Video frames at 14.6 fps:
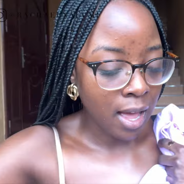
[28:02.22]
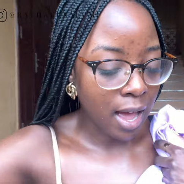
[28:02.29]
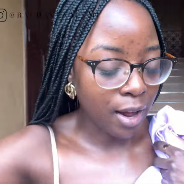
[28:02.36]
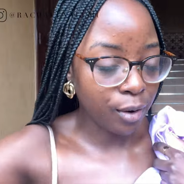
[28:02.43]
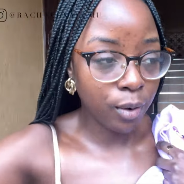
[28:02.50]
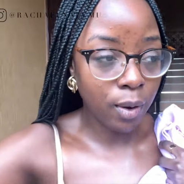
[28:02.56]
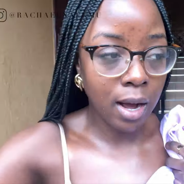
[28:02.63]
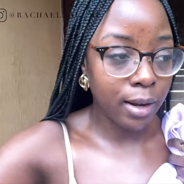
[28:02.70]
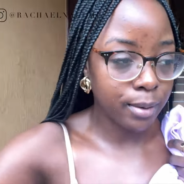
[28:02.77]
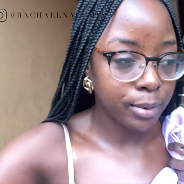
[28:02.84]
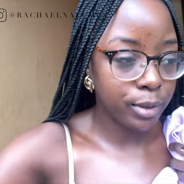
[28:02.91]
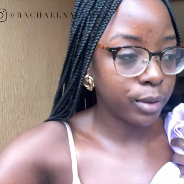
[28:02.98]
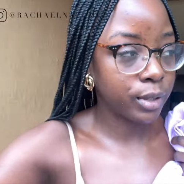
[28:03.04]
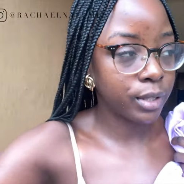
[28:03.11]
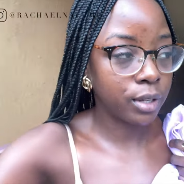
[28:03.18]
I don't know how I'm
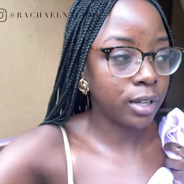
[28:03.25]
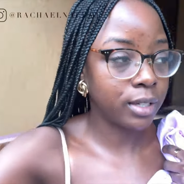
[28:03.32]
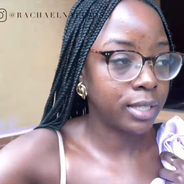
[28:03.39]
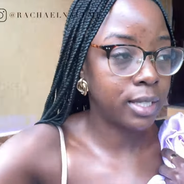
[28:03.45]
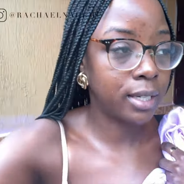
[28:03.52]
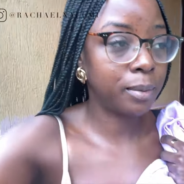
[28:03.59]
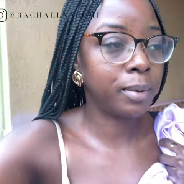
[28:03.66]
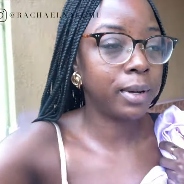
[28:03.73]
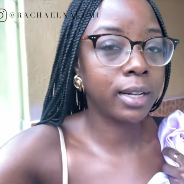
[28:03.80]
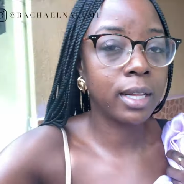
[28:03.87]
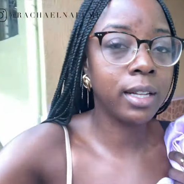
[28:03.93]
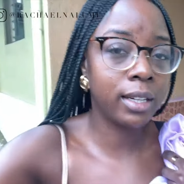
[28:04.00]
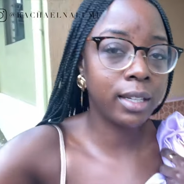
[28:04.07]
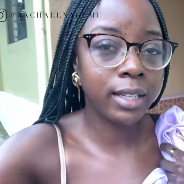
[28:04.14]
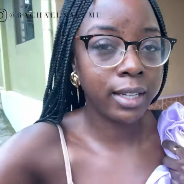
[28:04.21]
so exhausted, but
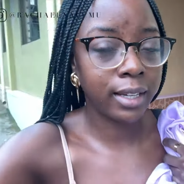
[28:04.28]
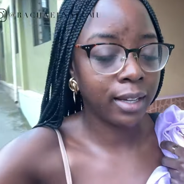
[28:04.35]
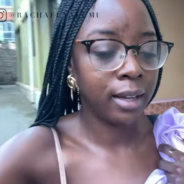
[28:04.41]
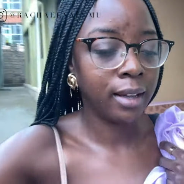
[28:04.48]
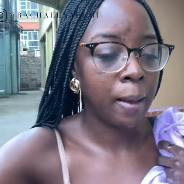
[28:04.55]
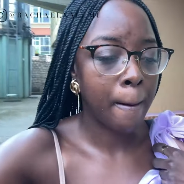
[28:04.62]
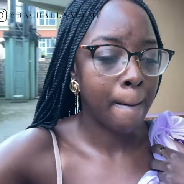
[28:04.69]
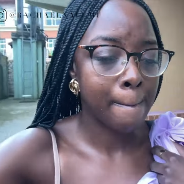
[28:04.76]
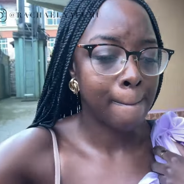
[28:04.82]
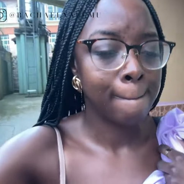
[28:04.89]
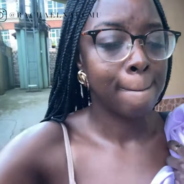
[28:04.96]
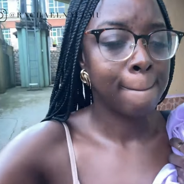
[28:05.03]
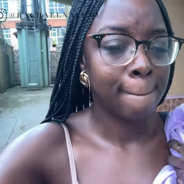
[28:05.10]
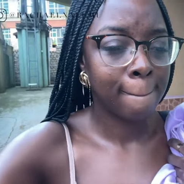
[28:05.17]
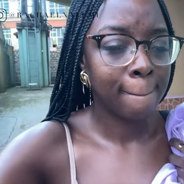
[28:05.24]
clearly
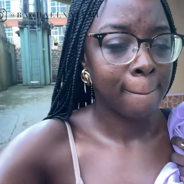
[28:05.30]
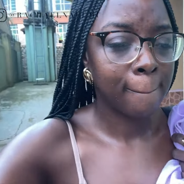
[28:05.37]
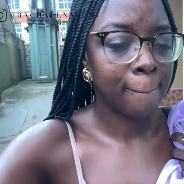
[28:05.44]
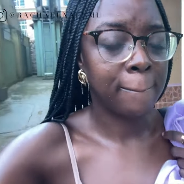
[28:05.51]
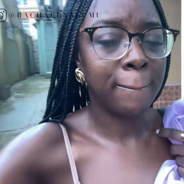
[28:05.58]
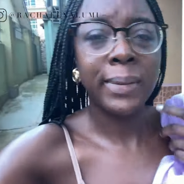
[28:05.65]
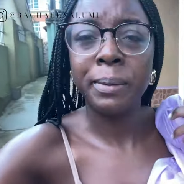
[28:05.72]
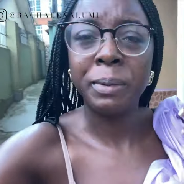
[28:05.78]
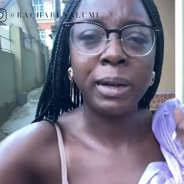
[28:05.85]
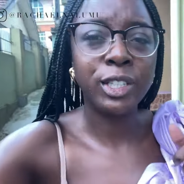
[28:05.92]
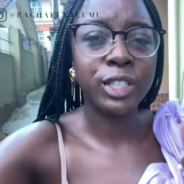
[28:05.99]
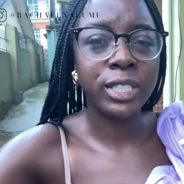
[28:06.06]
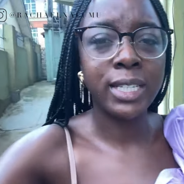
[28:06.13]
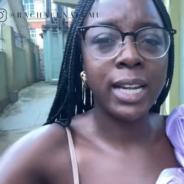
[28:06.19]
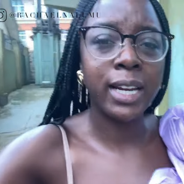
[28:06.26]
maybe
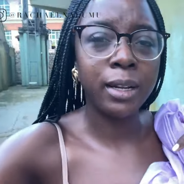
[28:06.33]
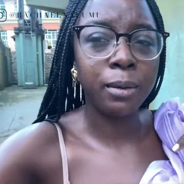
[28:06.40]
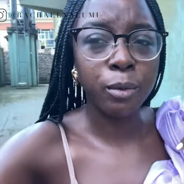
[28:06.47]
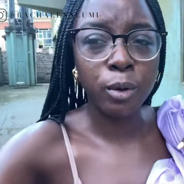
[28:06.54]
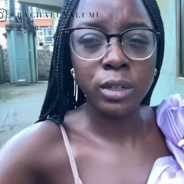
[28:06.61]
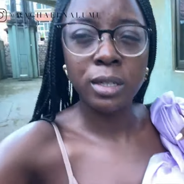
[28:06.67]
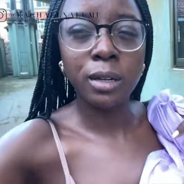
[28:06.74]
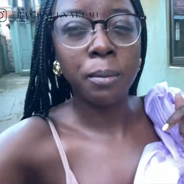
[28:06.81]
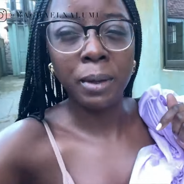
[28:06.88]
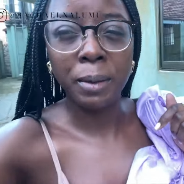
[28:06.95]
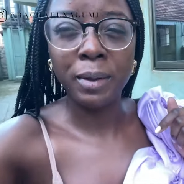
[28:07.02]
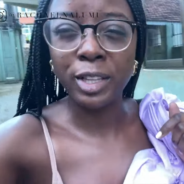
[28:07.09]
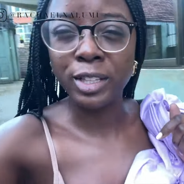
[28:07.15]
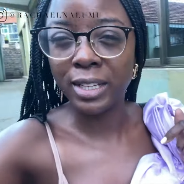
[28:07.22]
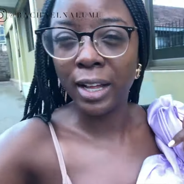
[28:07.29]
understanding more,
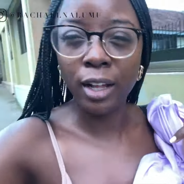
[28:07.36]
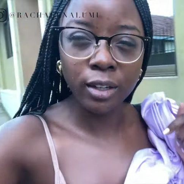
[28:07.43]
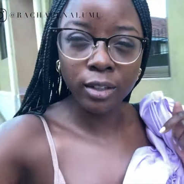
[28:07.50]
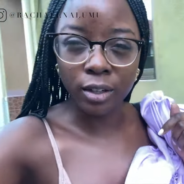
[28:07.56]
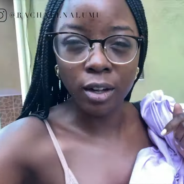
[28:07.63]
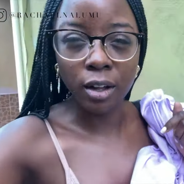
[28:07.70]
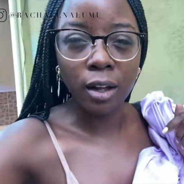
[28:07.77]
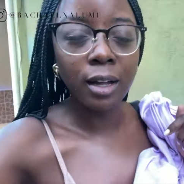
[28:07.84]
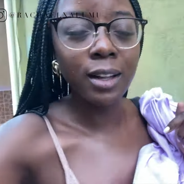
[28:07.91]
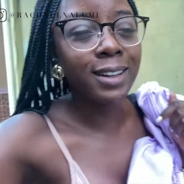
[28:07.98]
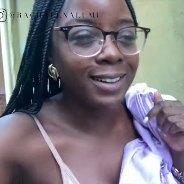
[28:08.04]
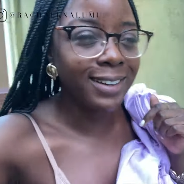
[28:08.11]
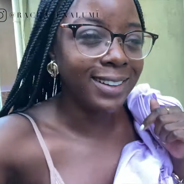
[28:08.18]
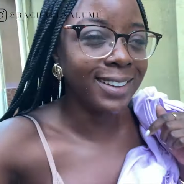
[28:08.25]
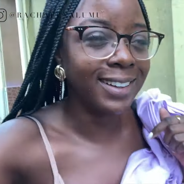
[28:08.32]
maybe the alcohol,
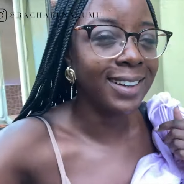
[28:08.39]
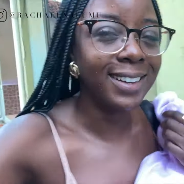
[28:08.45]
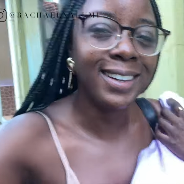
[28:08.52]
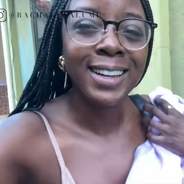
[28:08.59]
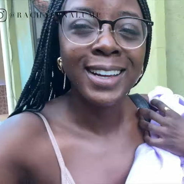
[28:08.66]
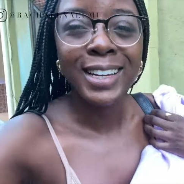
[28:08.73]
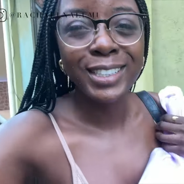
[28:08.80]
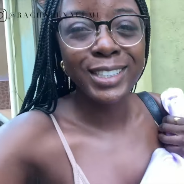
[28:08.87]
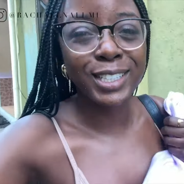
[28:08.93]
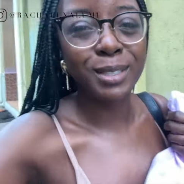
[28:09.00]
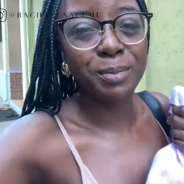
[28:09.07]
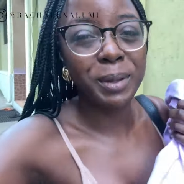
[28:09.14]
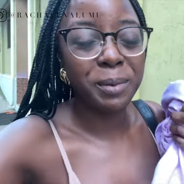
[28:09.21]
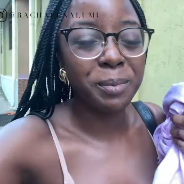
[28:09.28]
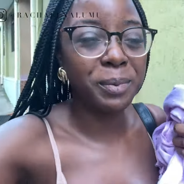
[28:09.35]
just
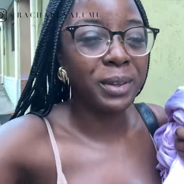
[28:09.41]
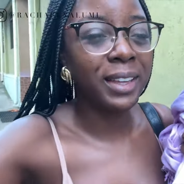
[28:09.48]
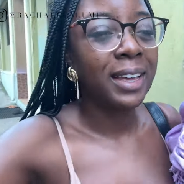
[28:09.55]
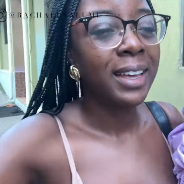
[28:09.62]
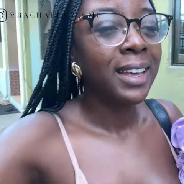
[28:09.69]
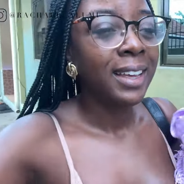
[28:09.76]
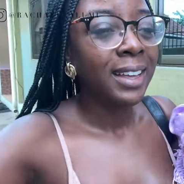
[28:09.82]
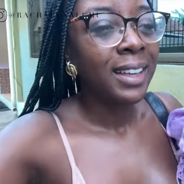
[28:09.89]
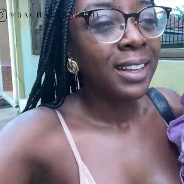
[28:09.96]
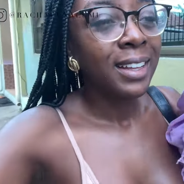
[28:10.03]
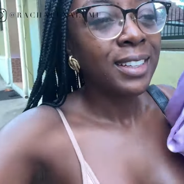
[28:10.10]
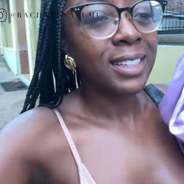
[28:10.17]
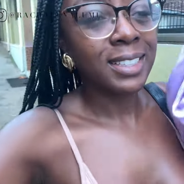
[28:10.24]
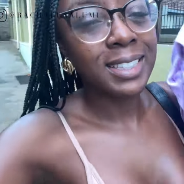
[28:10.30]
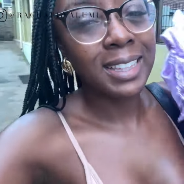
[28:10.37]
maybe
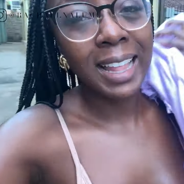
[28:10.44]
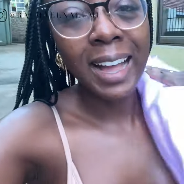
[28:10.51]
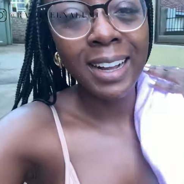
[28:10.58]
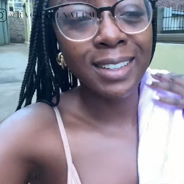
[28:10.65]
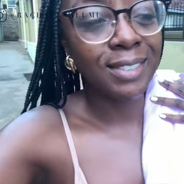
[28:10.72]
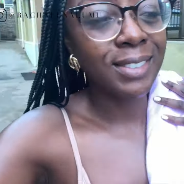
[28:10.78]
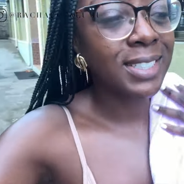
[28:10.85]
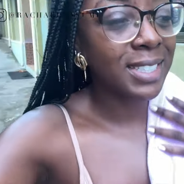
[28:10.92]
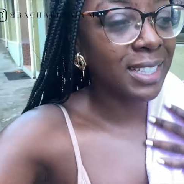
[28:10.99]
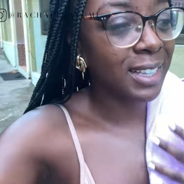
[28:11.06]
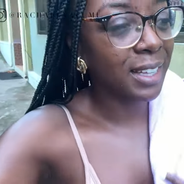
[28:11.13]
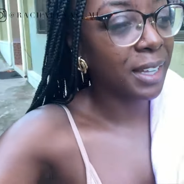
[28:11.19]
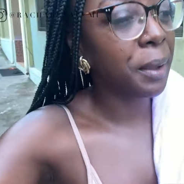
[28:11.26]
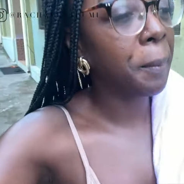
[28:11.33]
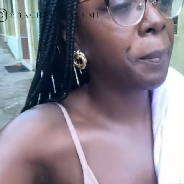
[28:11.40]
this lack of
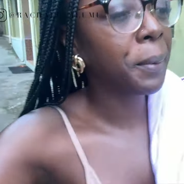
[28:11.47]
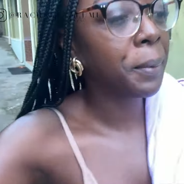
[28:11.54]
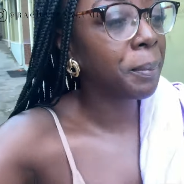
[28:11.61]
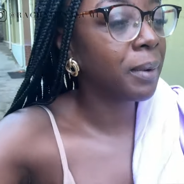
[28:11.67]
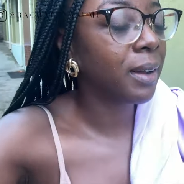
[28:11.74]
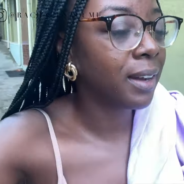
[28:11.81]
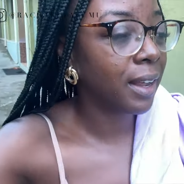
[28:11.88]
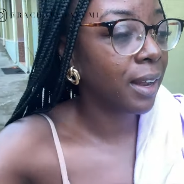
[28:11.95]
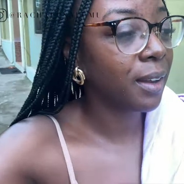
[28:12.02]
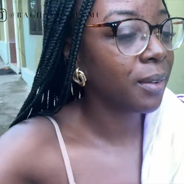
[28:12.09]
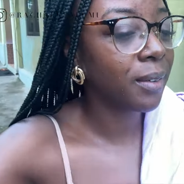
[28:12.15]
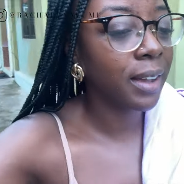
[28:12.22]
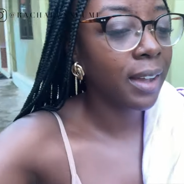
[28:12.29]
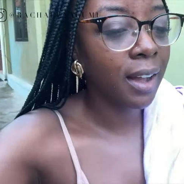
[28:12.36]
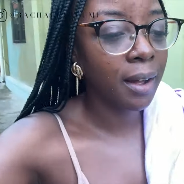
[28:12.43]
sleep. But
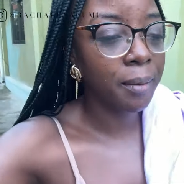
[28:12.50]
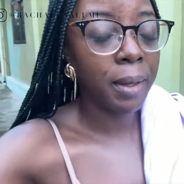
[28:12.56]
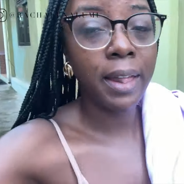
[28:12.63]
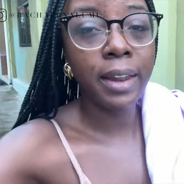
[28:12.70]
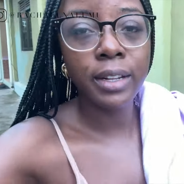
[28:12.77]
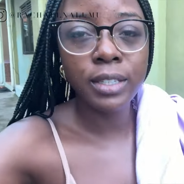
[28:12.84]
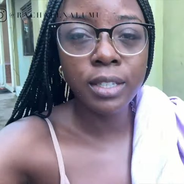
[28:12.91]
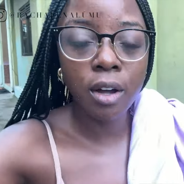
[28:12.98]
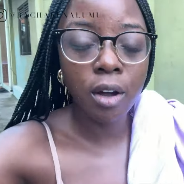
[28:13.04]
anyway, I'm heading to